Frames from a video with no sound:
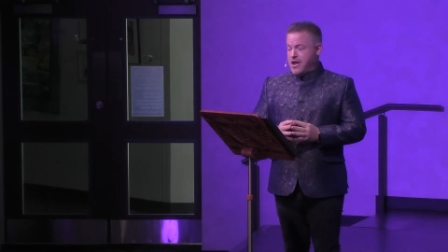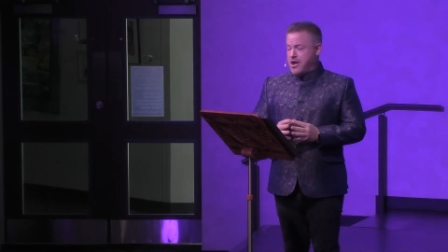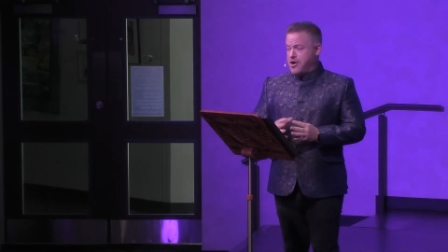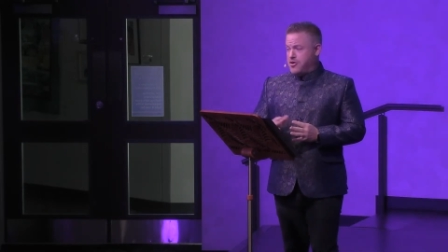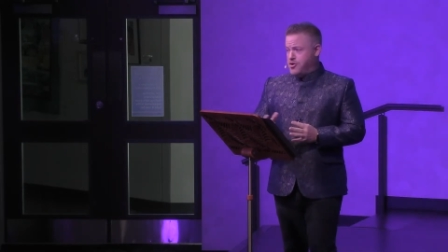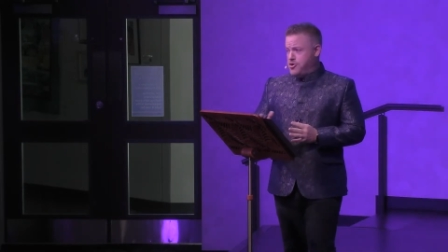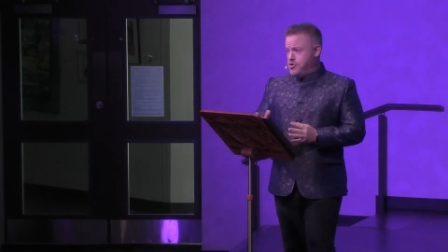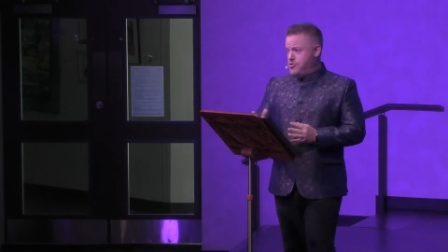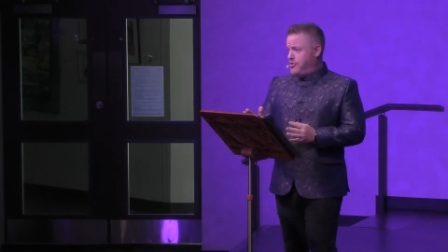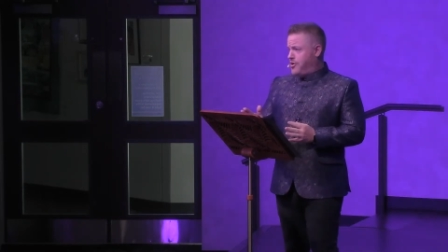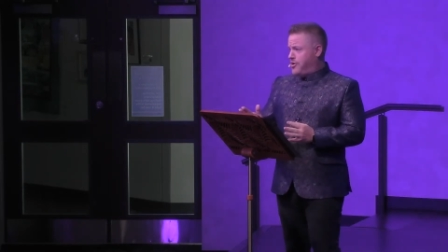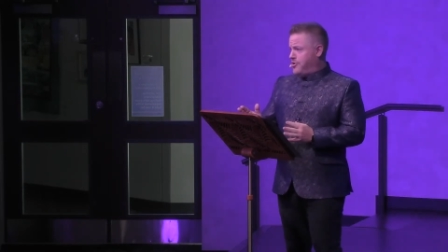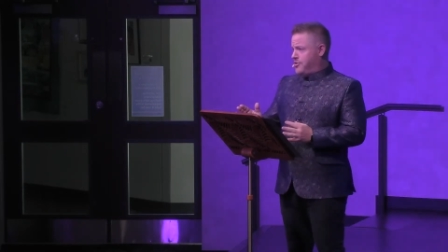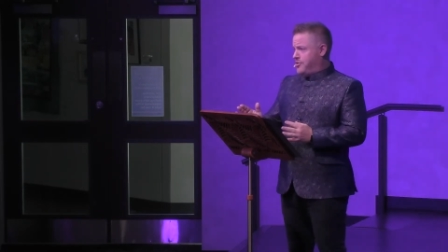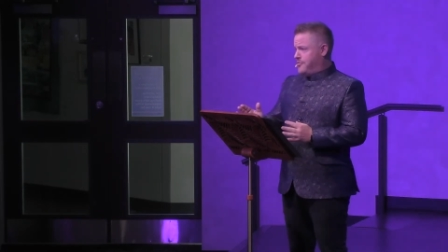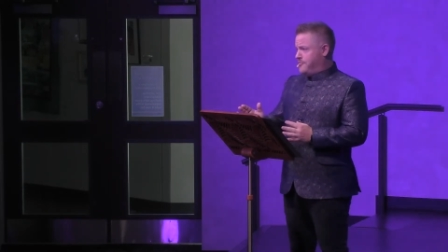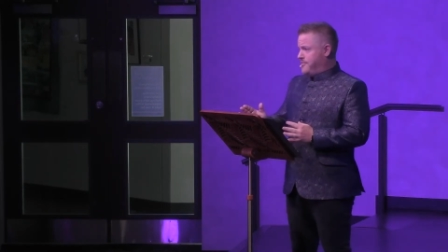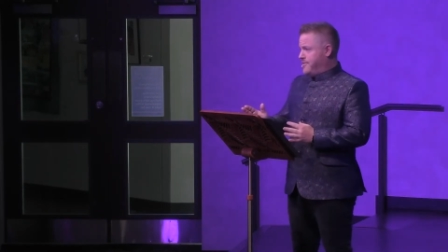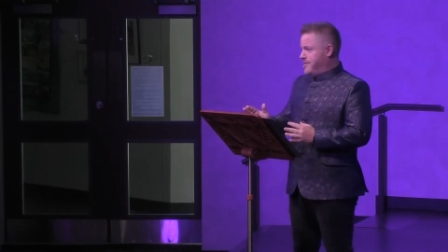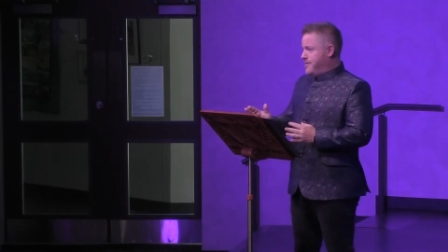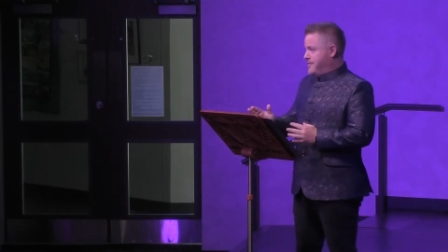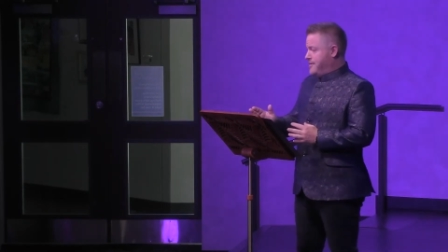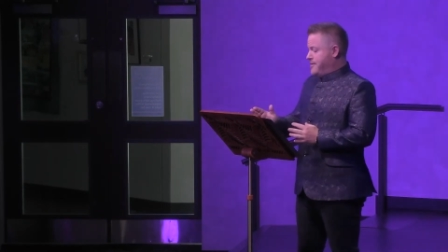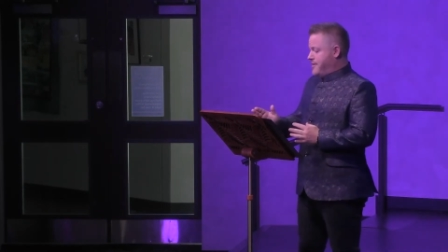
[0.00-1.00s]
Our new
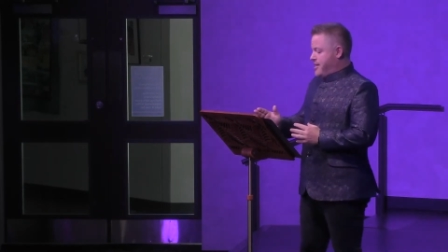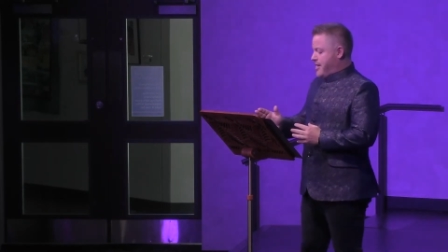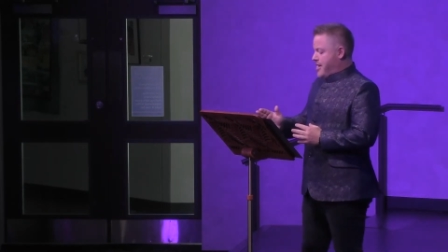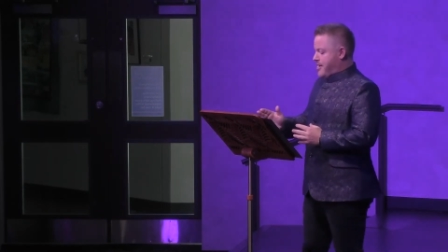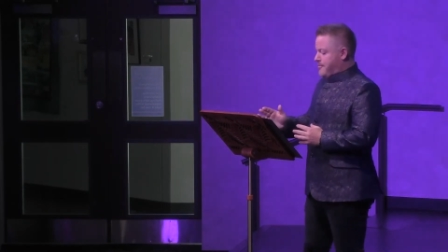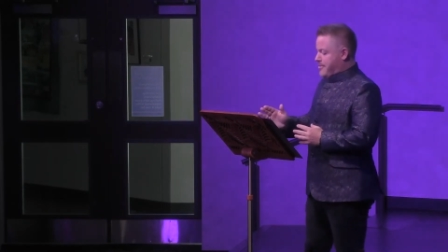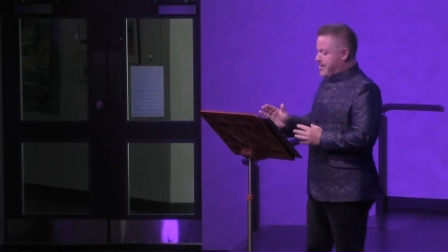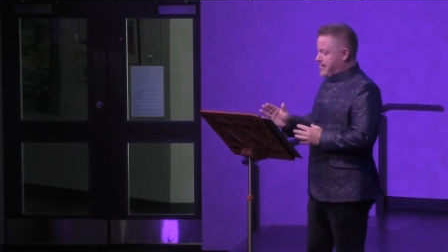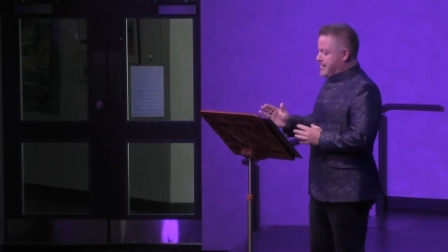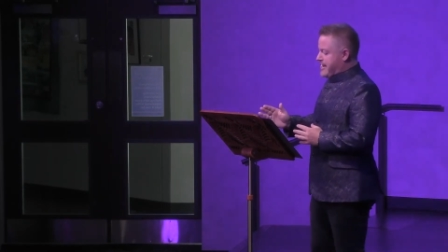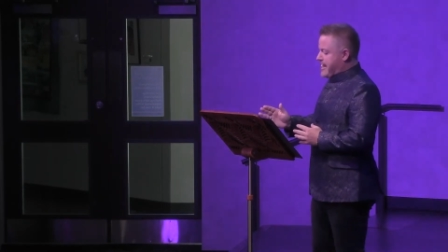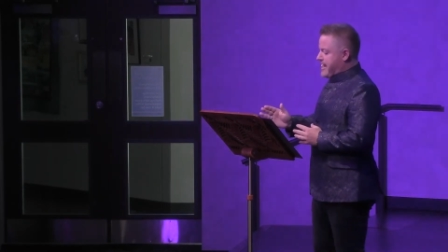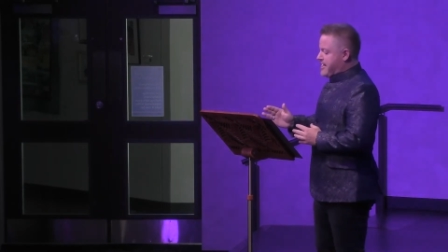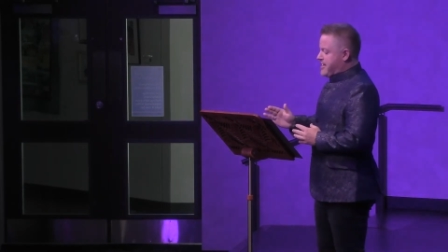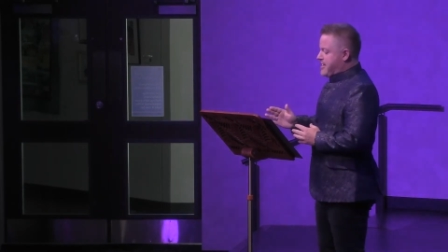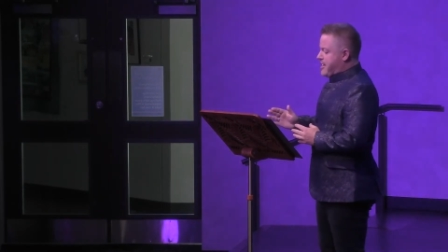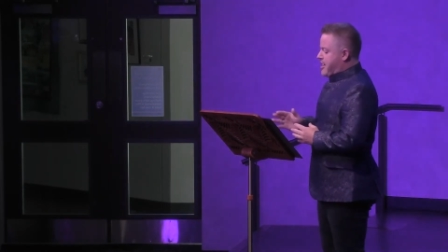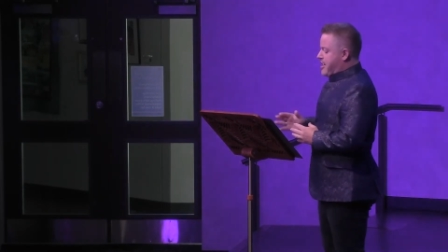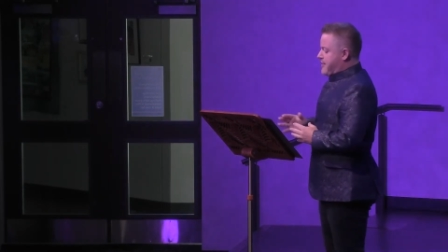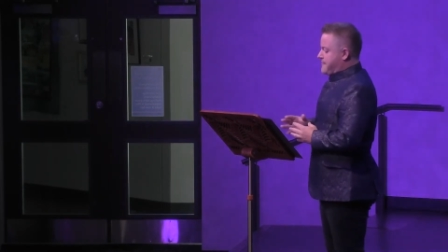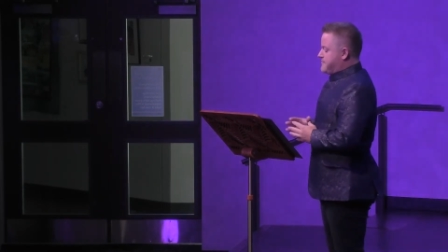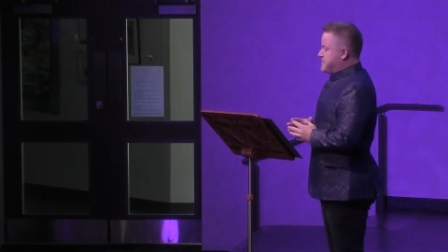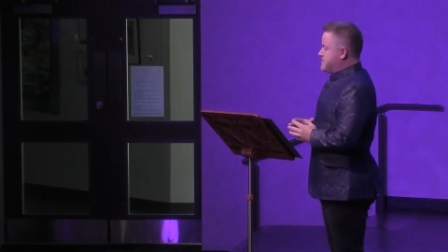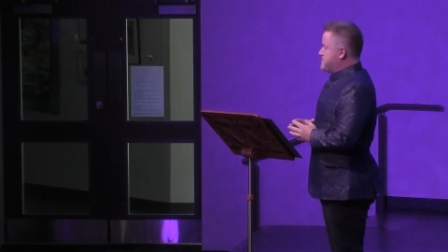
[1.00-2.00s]
home, a mundane
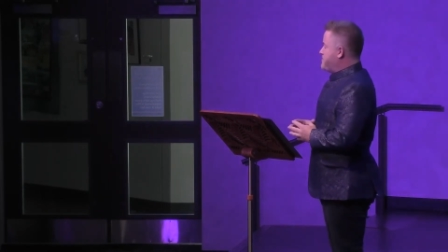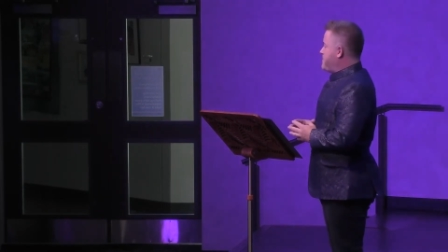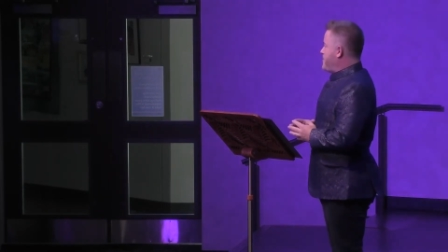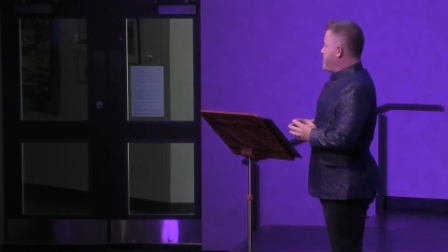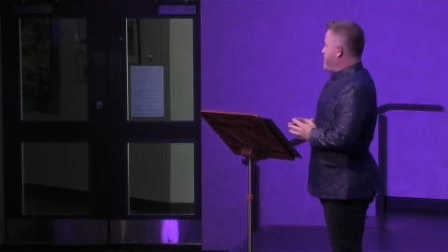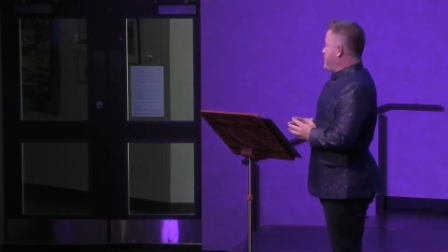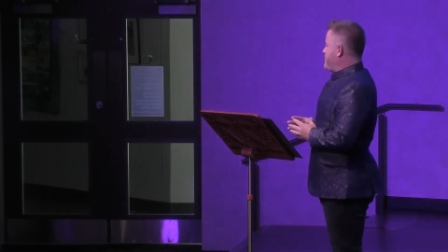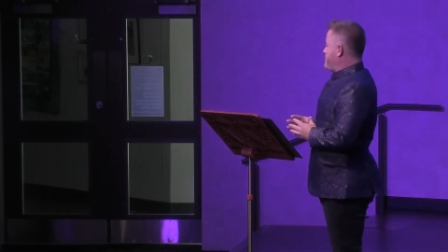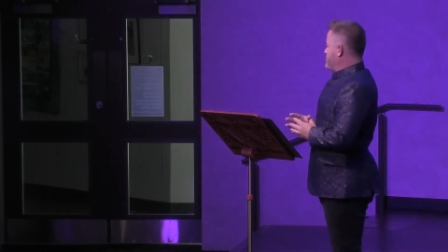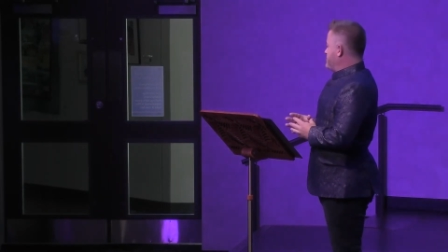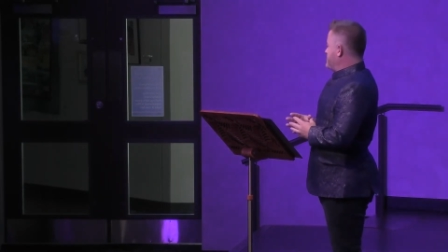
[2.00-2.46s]
office park,